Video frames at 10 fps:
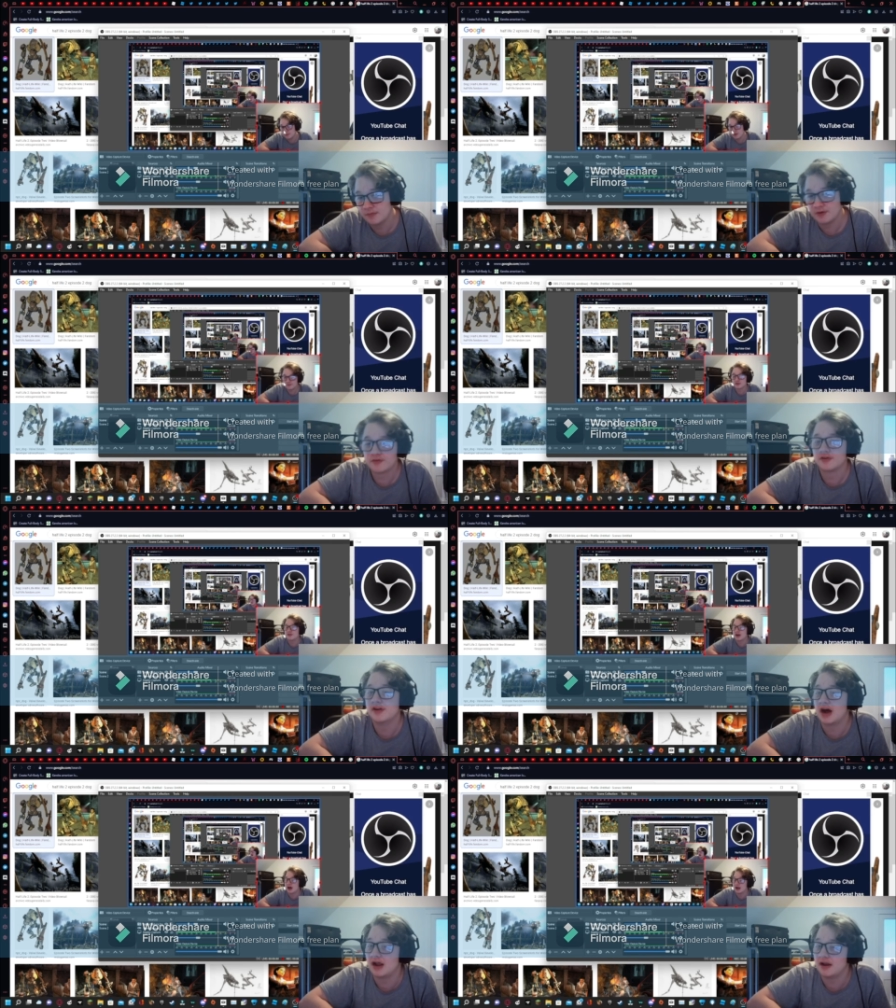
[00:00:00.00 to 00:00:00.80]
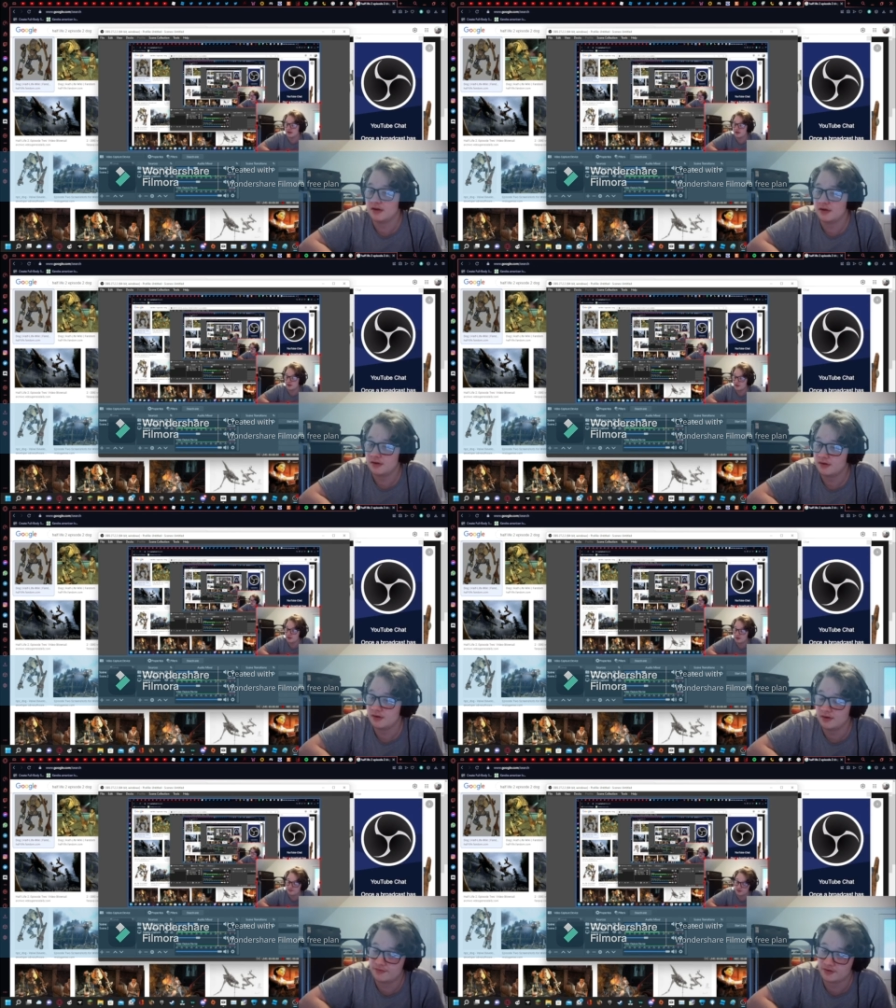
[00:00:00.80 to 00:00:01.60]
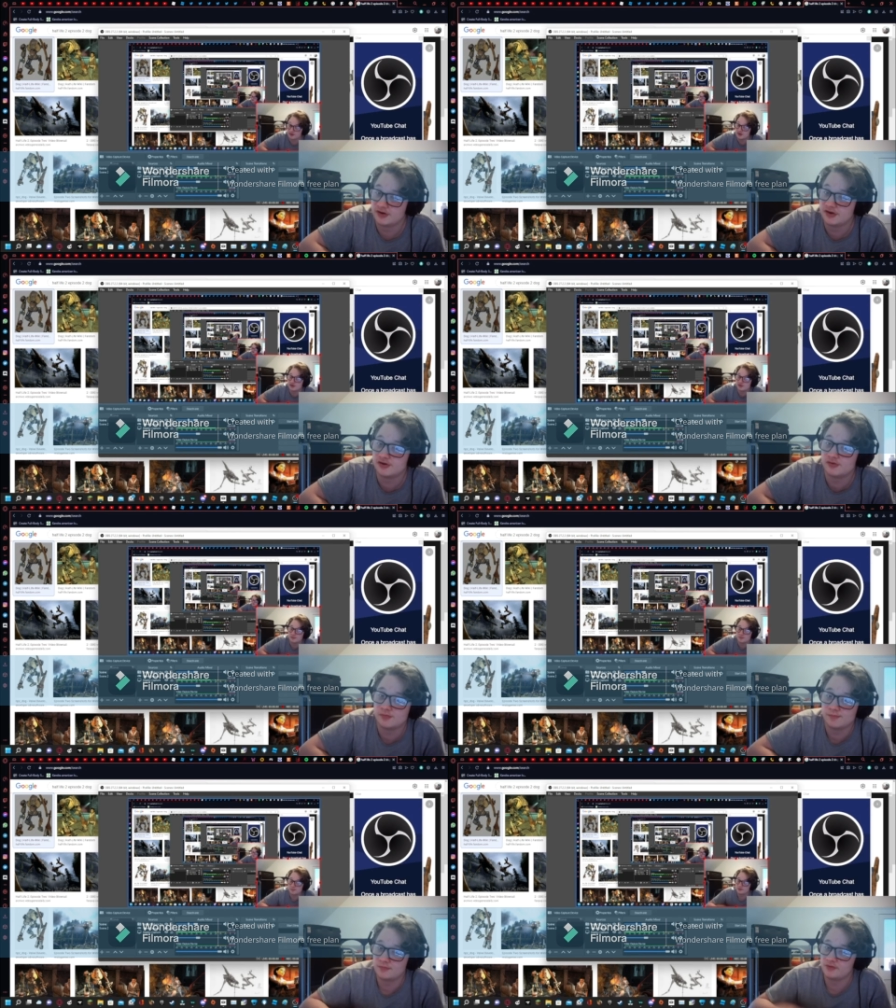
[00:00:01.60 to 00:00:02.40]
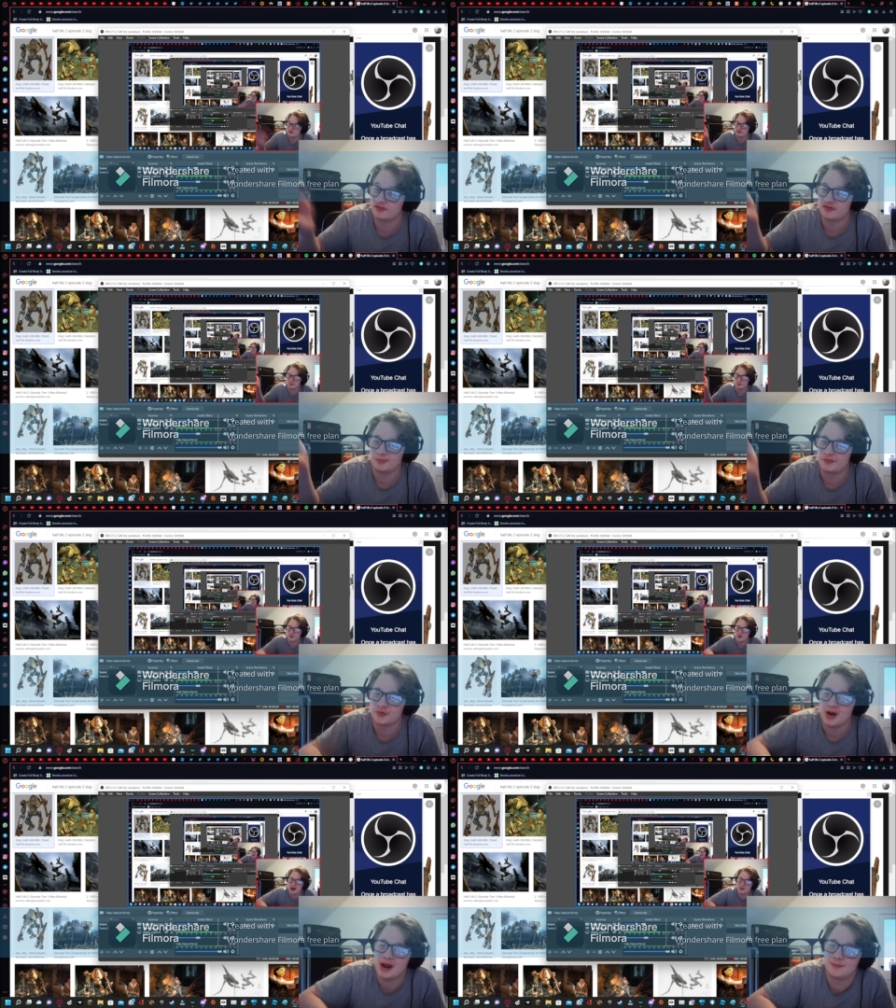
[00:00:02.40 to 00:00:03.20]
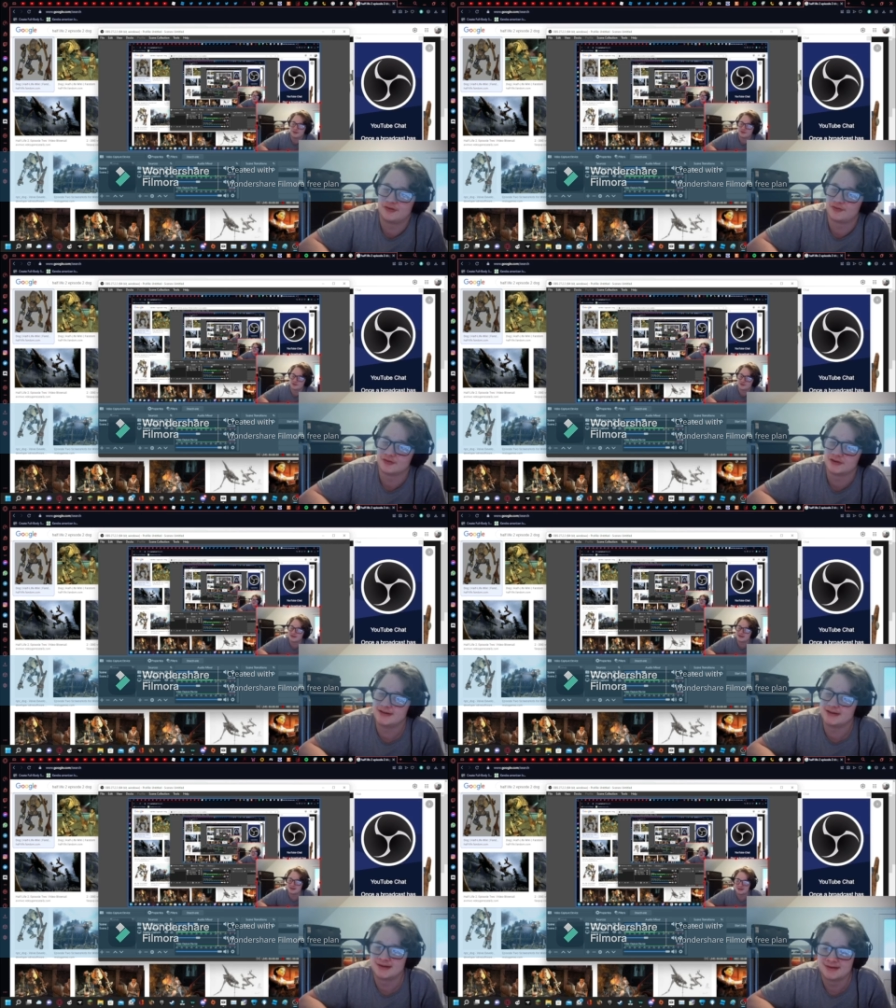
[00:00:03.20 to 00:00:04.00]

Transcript: If you're not, if you're new, just subscribe, it's free.